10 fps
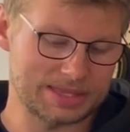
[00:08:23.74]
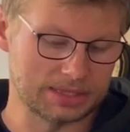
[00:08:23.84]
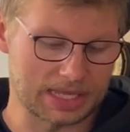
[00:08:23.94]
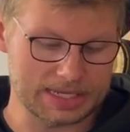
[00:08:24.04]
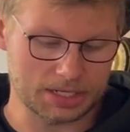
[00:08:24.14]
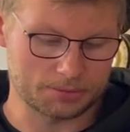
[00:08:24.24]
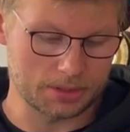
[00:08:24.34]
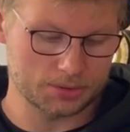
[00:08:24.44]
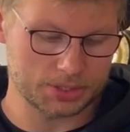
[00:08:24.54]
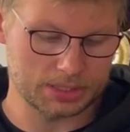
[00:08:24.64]
at the light
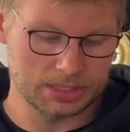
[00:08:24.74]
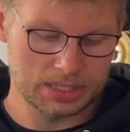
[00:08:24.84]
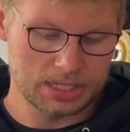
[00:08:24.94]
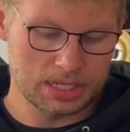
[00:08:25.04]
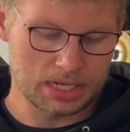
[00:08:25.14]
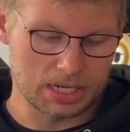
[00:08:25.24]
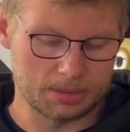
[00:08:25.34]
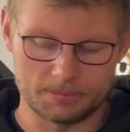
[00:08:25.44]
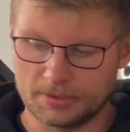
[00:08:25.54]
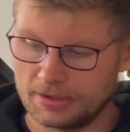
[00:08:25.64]
corrosion.
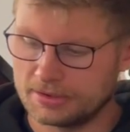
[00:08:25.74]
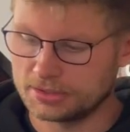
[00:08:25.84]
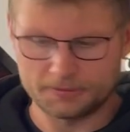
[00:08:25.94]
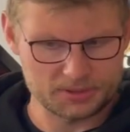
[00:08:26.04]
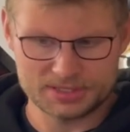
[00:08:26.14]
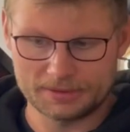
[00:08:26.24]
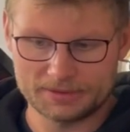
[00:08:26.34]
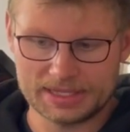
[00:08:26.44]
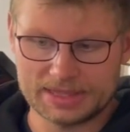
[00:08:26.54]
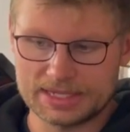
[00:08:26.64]
So for stuff
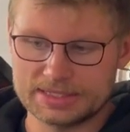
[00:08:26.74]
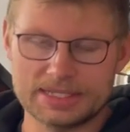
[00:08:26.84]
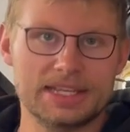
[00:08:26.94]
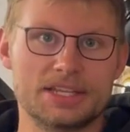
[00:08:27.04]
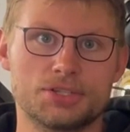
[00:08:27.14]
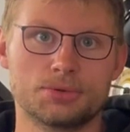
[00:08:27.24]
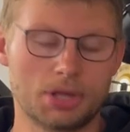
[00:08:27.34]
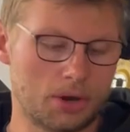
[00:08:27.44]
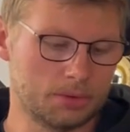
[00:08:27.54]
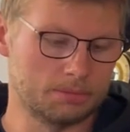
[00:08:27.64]
like this to get you
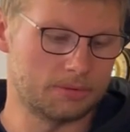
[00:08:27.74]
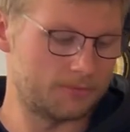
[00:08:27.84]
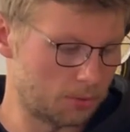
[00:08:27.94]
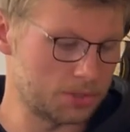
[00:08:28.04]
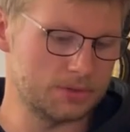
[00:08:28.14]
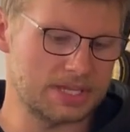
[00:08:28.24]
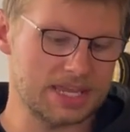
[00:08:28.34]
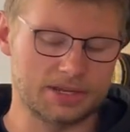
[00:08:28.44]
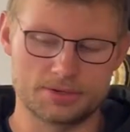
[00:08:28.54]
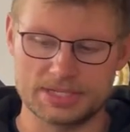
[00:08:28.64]
going before you
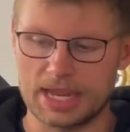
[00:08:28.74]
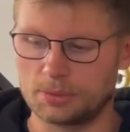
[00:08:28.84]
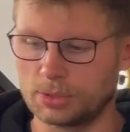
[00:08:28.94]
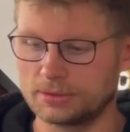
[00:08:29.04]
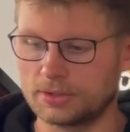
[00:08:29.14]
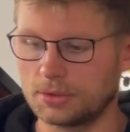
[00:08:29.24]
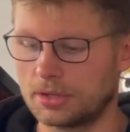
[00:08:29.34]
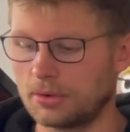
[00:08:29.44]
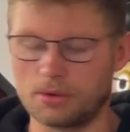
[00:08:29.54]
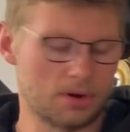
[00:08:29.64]
take your sand wheel to
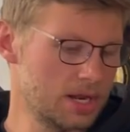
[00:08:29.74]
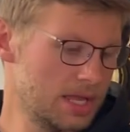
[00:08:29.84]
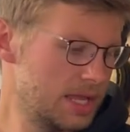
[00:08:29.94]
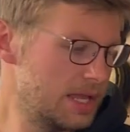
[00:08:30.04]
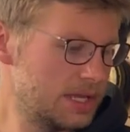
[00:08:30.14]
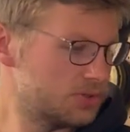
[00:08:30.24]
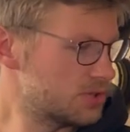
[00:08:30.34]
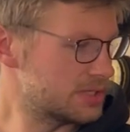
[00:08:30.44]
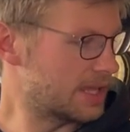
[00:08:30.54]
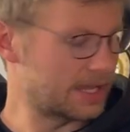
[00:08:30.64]
it, or
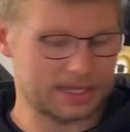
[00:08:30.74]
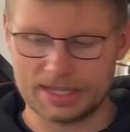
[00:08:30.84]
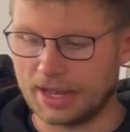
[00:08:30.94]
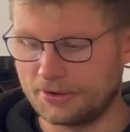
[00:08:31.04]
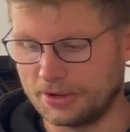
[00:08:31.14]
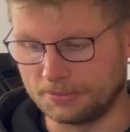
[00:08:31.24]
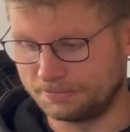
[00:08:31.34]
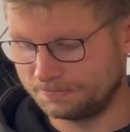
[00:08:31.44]
just like, I don't